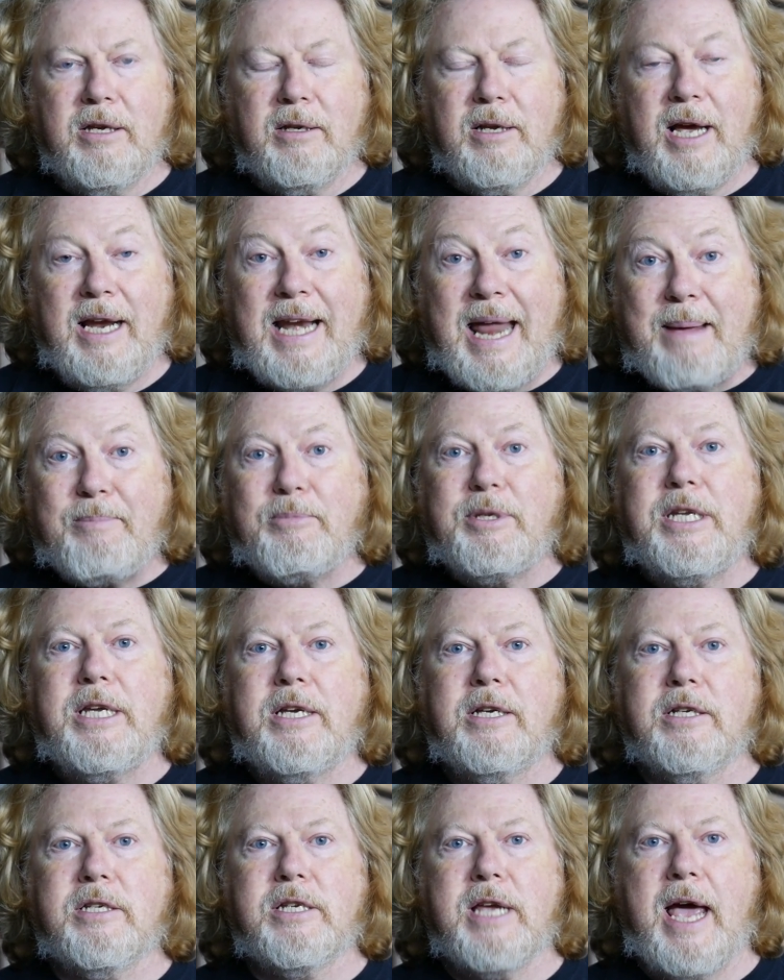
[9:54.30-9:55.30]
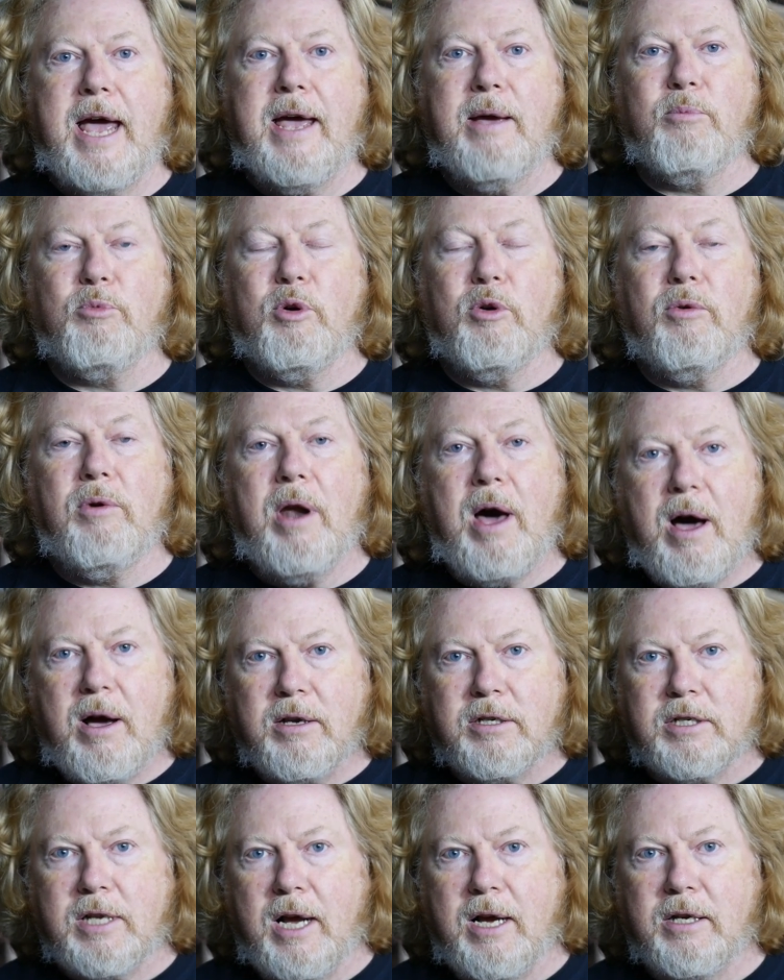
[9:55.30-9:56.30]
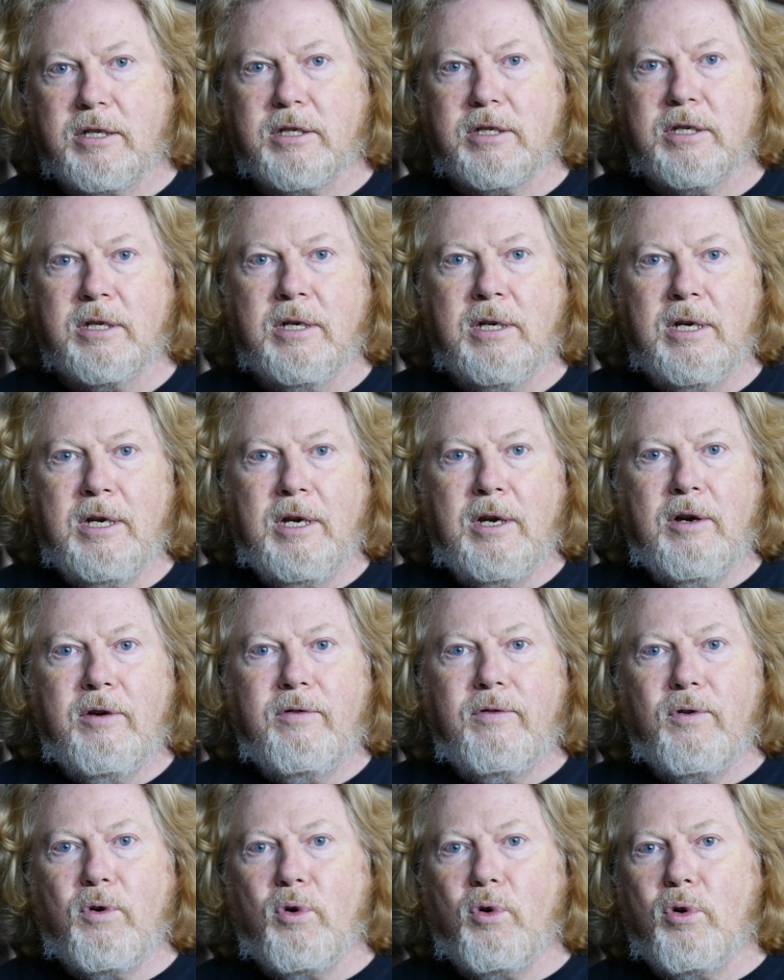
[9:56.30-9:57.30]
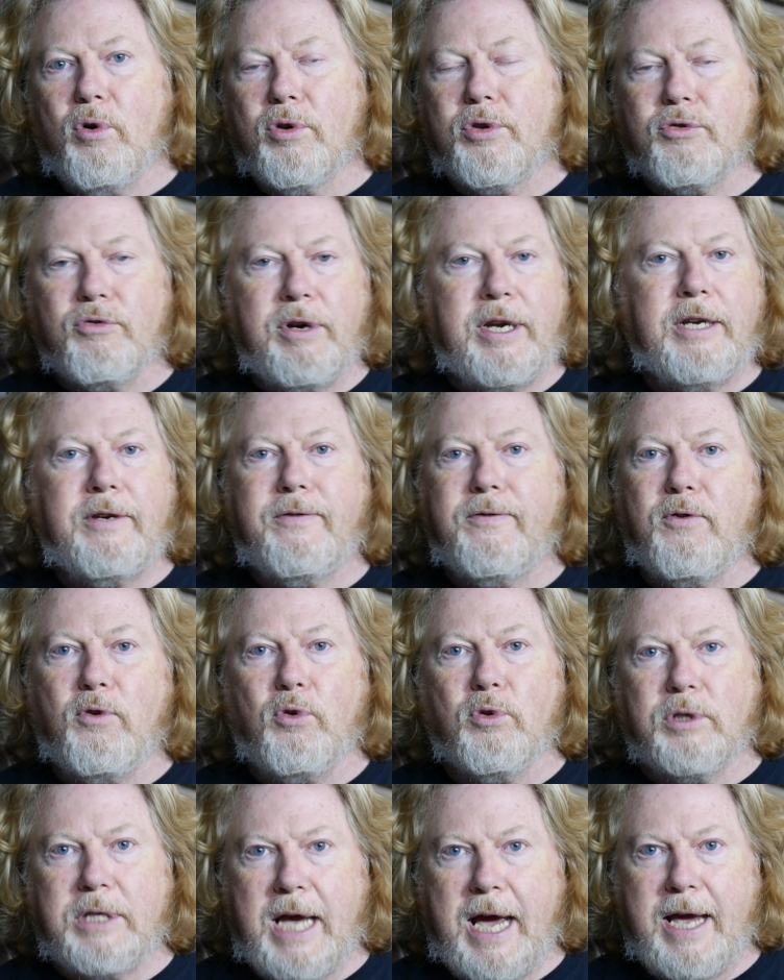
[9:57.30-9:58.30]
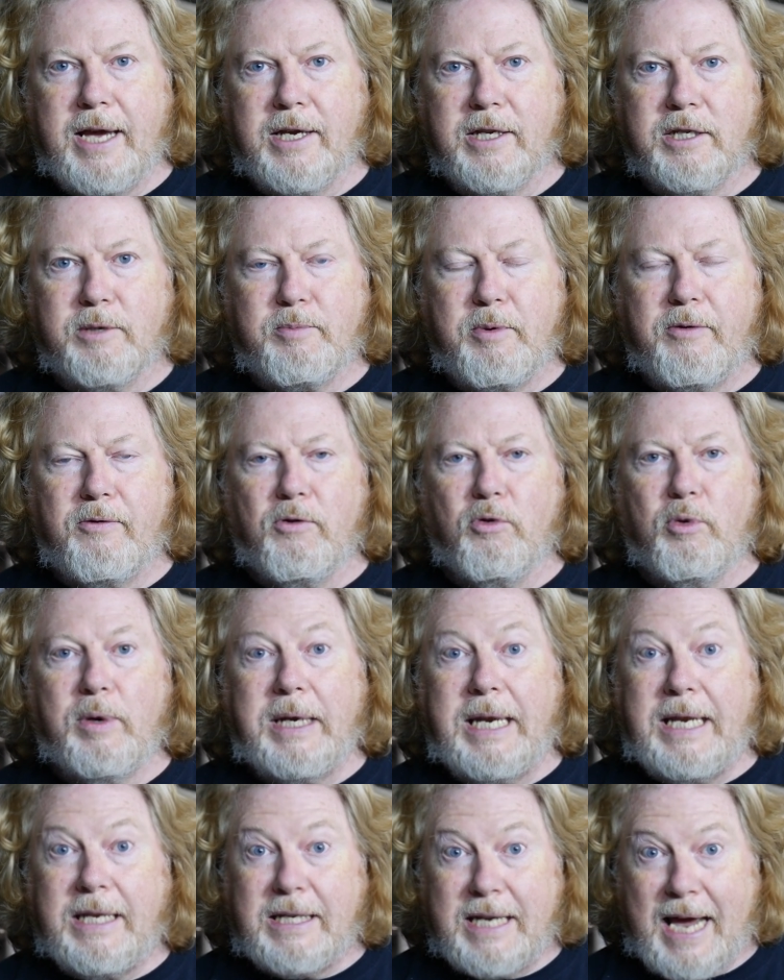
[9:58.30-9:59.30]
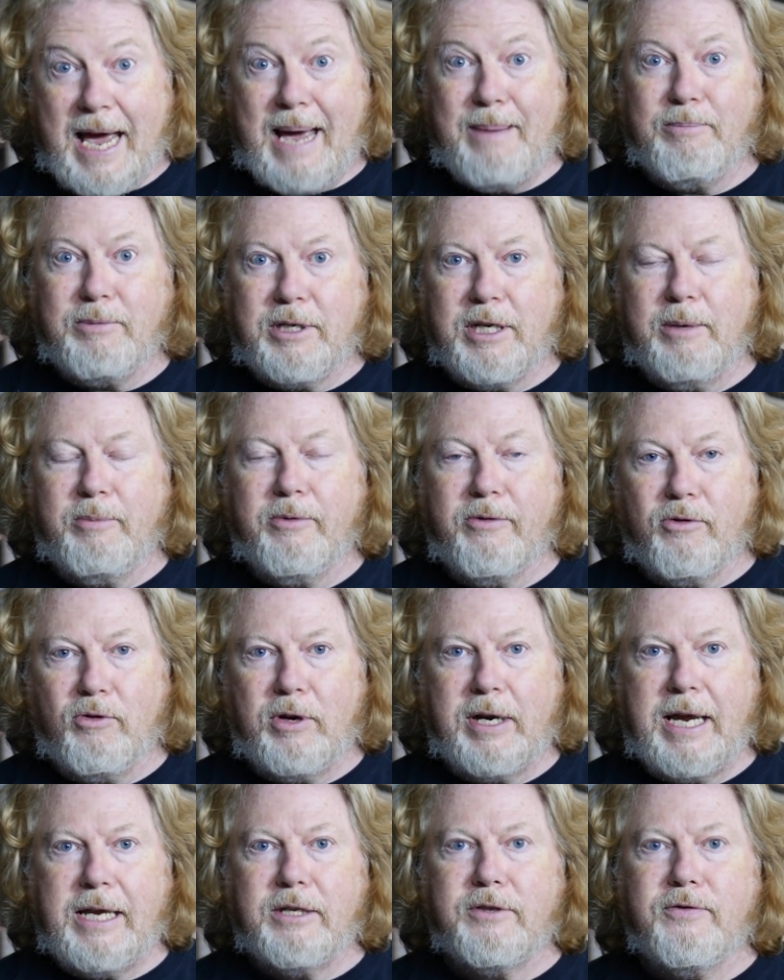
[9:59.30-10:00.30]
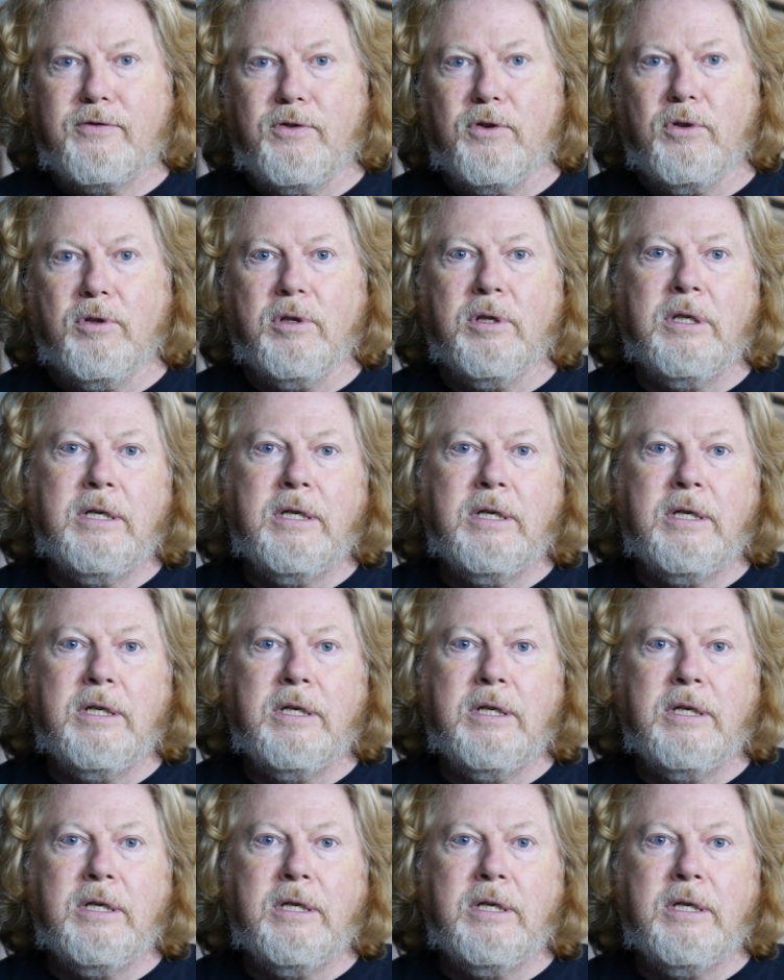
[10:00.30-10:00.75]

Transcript: an empty cassette will last us for 3 to 4 days before we need to empty it, before it gets full.